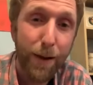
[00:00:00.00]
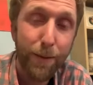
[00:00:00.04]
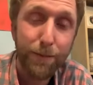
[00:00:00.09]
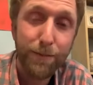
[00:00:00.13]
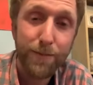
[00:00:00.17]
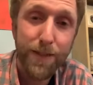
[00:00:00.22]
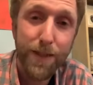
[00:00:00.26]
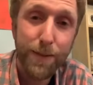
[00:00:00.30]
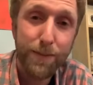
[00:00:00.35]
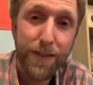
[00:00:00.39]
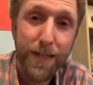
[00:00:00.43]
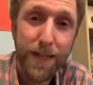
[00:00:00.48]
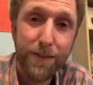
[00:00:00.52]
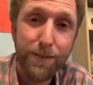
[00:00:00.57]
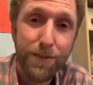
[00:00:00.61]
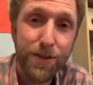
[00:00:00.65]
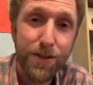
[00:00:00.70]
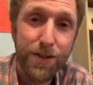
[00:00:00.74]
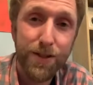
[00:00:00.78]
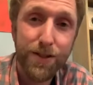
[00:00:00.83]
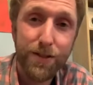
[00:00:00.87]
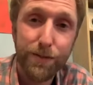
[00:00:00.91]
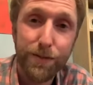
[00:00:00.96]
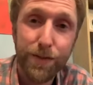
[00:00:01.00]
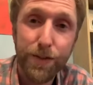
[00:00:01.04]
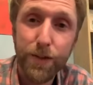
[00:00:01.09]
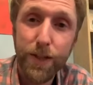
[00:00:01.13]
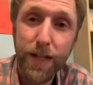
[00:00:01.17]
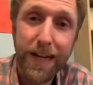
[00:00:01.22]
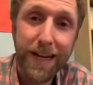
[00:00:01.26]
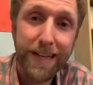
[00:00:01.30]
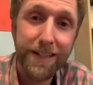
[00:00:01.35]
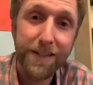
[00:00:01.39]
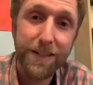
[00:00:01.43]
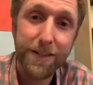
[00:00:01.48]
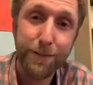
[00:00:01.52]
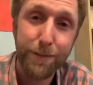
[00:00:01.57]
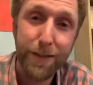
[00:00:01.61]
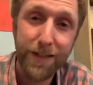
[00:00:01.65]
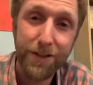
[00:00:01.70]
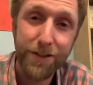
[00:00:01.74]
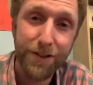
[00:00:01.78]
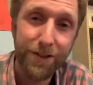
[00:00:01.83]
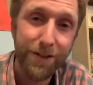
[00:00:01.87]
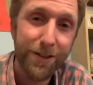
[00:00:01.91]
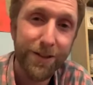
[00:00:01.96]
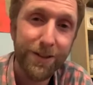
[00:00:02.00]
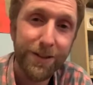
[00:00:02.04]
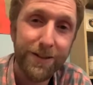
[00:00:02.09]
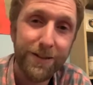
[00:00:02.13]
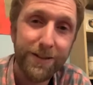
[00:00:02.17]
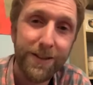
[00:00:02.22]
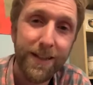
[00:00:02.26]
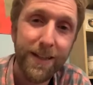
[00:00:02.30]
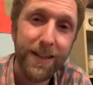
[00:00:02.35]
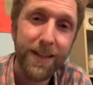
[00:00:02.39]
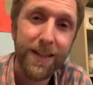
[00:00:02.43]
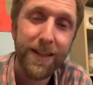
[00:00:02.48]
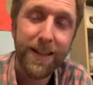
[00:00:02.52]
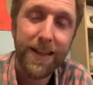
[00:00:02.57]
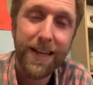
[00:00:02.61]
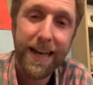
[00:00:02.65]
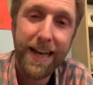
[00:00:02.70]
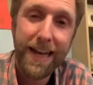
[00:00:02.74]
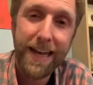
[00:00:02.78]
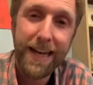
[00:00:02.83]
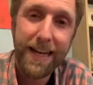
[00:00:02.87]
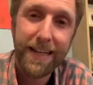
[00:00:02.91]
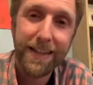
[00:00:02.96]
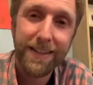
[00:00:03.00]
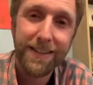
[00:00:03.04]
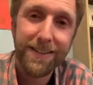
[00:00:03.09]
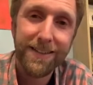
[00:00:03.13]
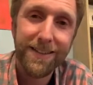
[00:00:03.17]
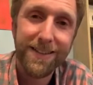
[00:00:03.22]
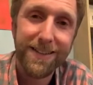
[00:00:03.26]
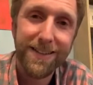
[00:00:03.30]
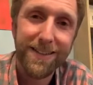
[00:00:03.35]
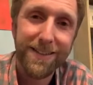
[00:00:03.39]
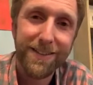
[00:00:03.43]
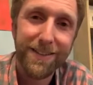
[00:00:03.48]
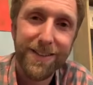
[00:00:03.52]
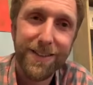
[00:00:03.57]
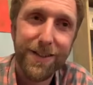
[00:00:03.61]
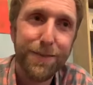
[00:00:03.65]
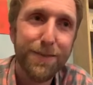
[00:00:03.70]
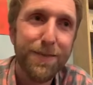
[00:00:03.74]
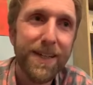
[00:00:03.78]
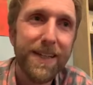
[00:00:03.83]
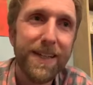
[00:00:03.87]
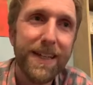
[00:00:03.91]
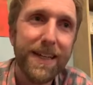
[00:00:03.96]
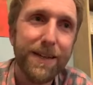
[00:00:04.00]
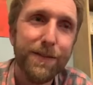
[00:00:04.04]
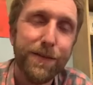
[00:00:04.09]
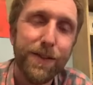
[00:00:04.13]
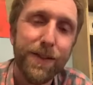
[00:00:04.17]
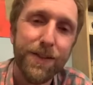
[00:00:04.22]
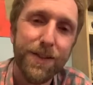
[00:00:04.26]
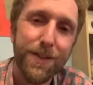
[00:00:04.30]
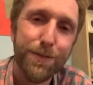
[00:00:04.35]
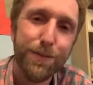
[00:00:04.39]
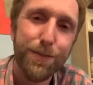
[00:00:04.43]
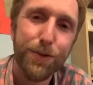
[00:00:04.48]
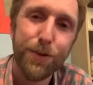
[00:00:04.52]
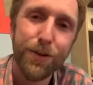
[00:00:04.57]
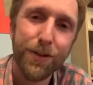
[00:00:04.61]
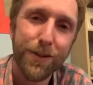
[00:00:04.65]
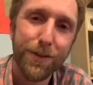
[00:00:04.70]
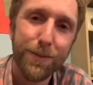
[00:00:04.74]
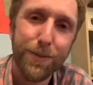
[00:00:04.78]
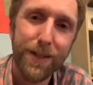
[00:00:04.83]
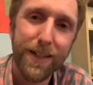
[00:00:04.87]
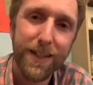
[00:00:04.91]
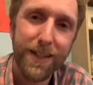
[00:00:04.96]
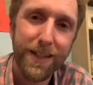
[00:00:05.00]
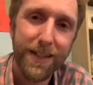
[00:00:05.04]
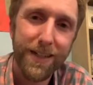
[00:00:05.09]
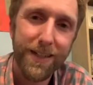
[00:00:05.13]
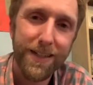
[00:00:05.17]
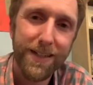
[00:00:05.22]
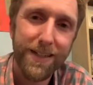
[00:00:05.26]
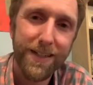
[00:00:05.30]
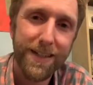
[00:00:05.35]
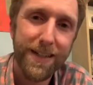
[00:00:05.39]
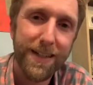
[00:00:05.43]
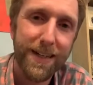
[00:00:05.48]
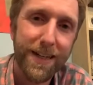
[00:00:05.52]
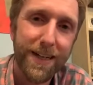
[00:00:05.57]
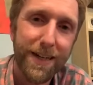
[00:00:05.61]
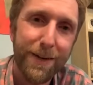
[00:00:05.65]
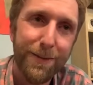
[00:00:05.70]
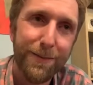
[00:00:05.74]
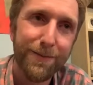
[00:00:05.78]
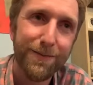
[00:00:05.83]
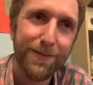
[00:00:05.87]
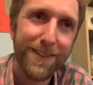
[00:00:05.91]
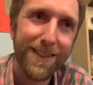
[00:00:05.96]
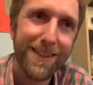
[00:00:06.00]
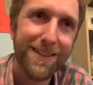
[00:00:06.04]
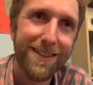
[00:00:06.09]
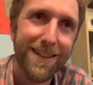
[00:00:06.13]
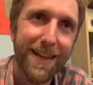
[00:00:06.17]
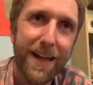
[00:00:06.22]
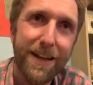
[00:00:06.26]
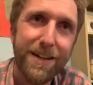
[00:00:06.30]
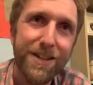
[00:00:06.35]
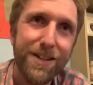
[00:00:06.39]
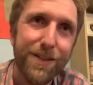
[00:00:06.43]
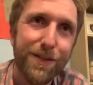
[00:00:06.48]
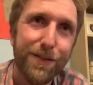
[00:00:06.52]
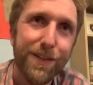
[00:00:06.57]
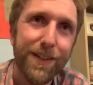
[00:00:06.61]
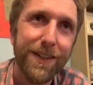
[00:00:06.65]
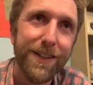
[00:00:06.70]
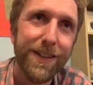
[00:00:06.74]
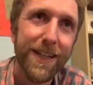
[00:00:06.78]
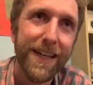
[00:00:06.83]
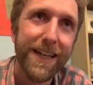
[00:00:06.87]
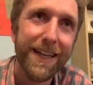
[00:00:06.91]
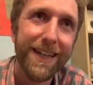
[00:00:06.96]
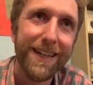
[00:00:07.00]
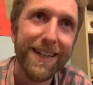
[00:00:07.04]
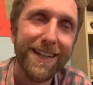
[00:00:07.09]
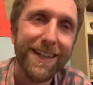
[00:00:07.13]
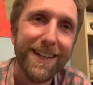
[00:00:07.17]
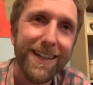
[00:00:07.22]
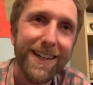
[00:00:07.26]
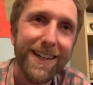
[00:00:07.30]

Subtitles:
Sometimes just a few lines in my journal. And to me, that feels important because I just feel like,